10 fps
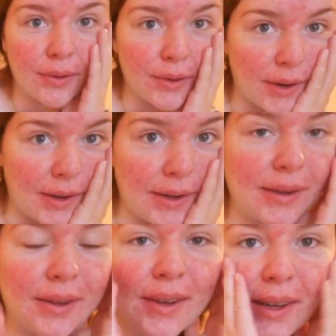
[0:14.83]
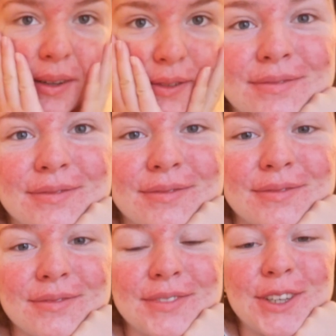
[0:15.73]
God. Okay.
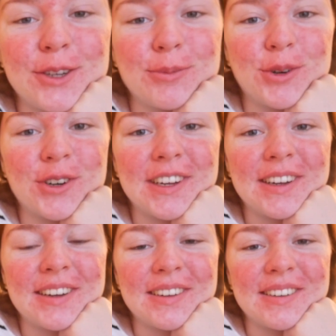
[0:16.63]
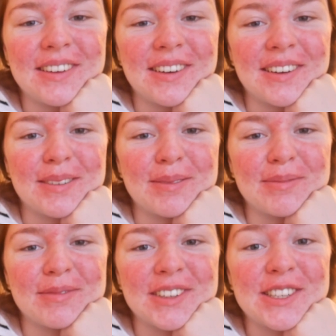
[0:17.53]
Good morning.
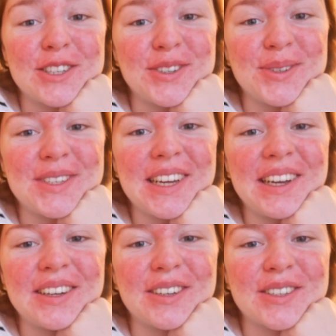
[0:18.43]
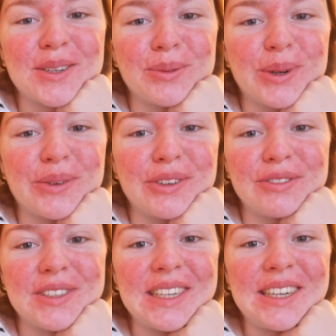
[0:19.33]
It's Tuesday, October
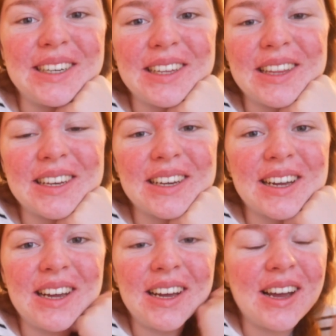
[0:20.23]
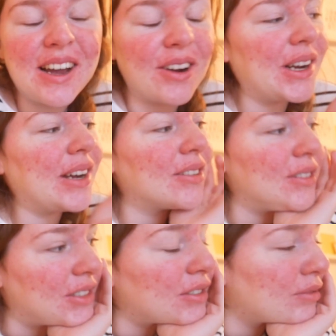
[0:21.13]
15th,
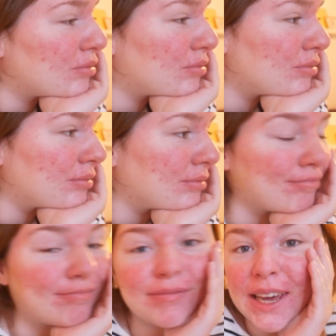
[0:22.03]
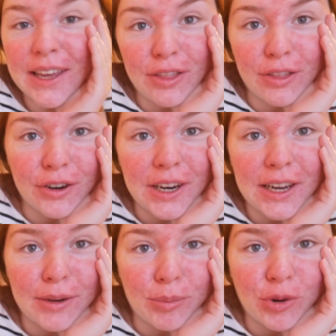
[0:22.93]
around 8:30
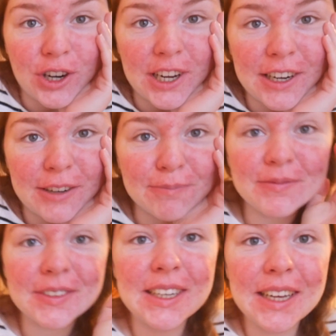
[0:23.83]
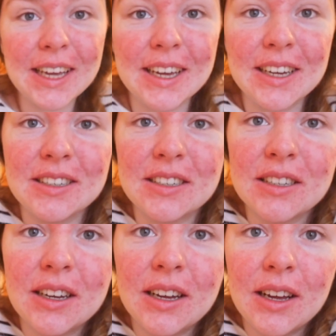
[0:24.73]
in the morning, and
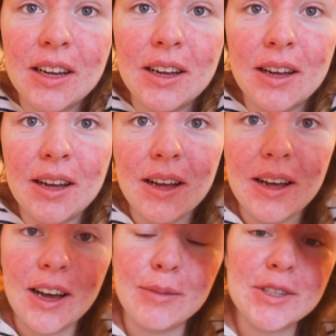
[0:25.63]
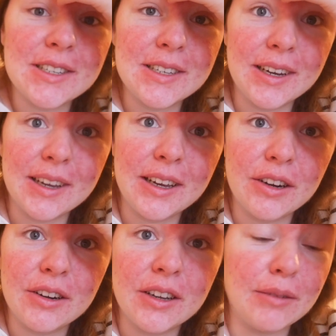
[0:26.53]
I'm just sitting
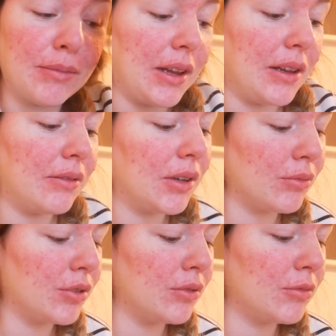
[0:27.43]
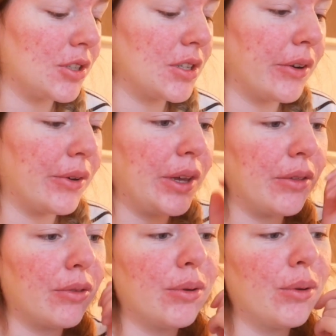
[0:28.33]
here in my living room, just going
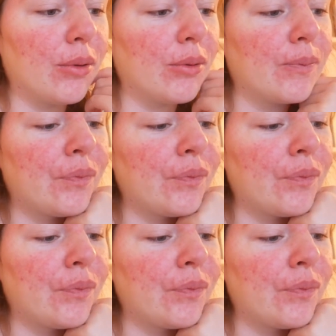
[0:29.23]
through